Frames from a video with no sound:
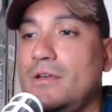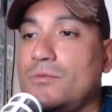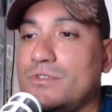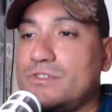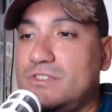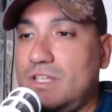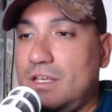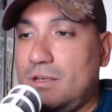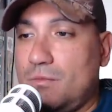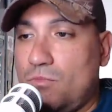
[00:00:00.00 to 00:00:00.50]
We're
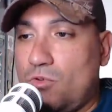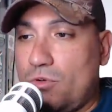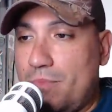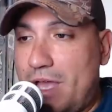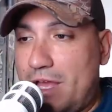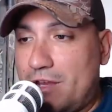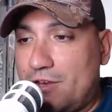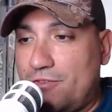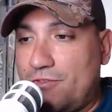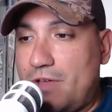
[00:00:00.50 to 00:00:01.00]
seeing more
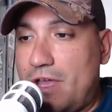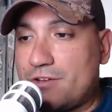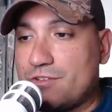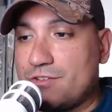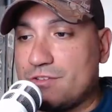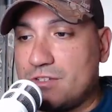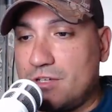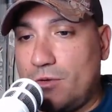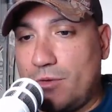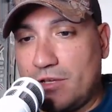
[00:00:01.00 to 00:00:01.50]

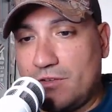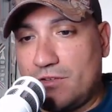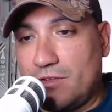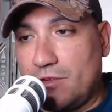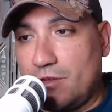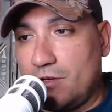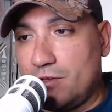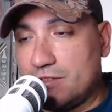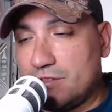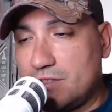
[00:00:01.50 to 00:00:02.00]
manufacturers going to
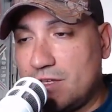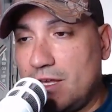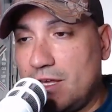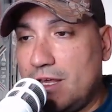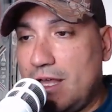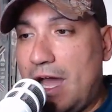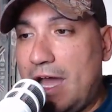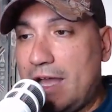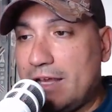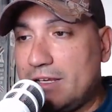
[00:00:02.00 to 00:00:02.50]
those
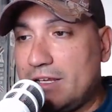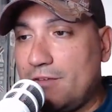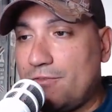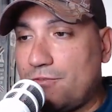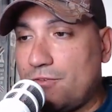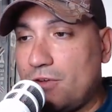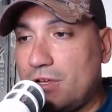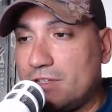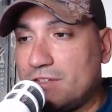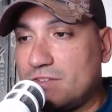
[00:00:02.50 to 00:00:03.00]
high def
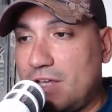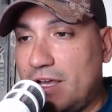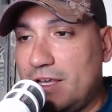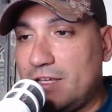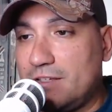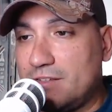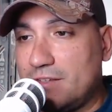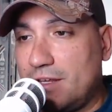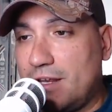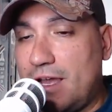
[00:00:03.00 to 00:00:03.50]
front
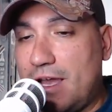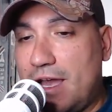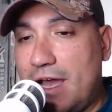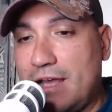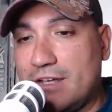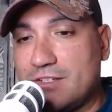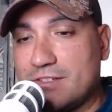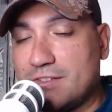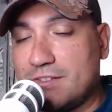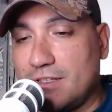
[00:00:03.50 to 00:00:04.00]
sights, and
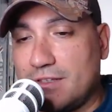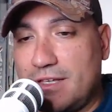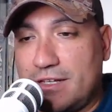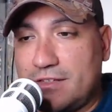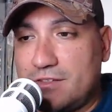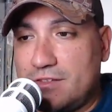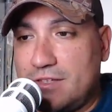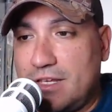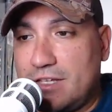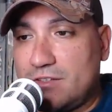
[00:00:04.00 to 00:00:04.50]
I just think
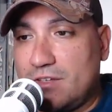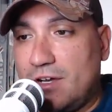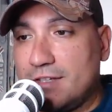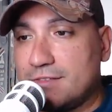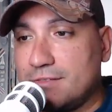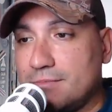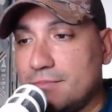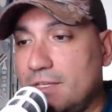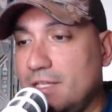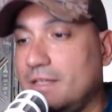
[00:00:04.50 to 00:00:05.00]
that's
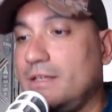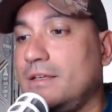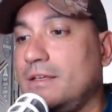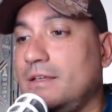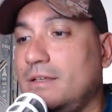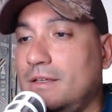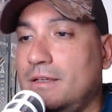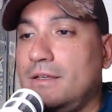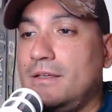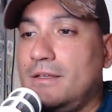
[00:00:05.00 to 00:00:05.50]
awesome.
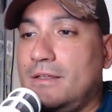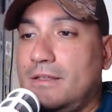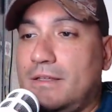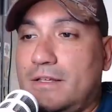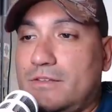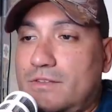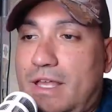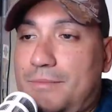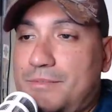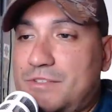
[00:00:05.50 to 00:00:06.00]

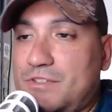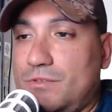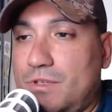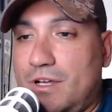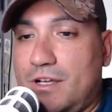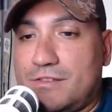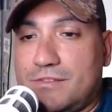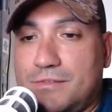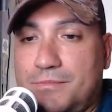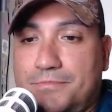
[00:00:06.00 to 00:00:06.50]
That's
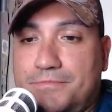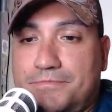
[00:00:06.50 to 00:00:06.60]
absolutely awesome.